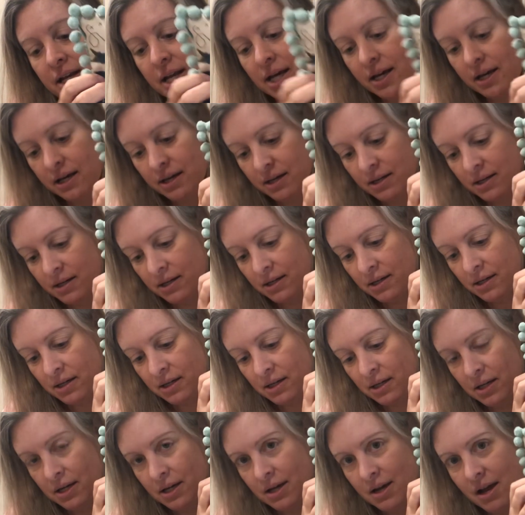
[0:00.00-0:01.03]

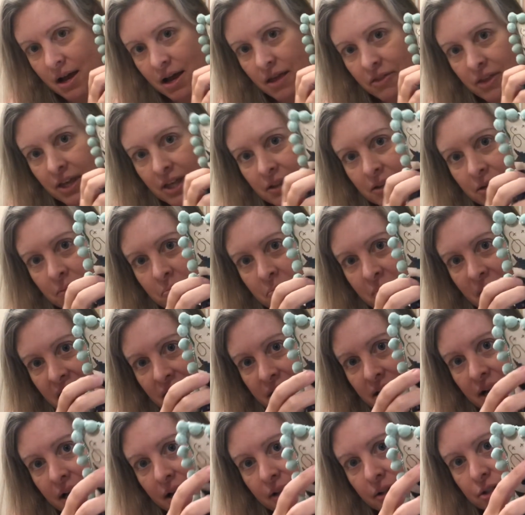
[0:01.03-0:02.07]
I think the main
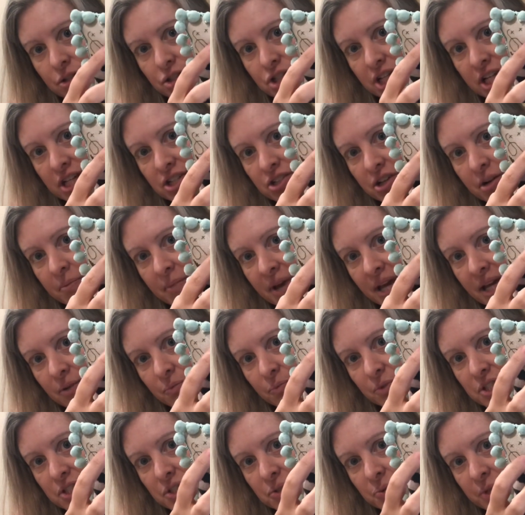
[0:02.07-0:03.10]
color change I made
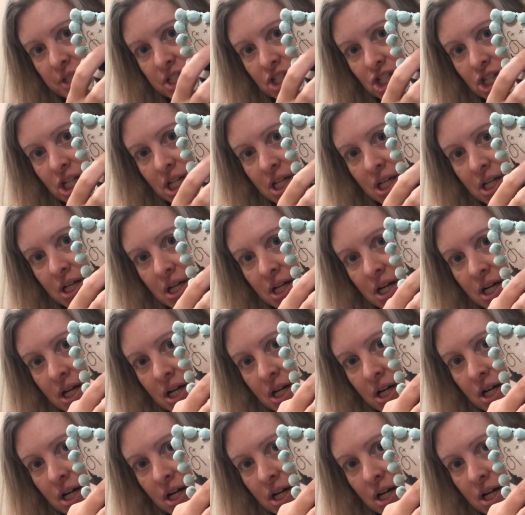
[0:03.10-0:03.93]
was switching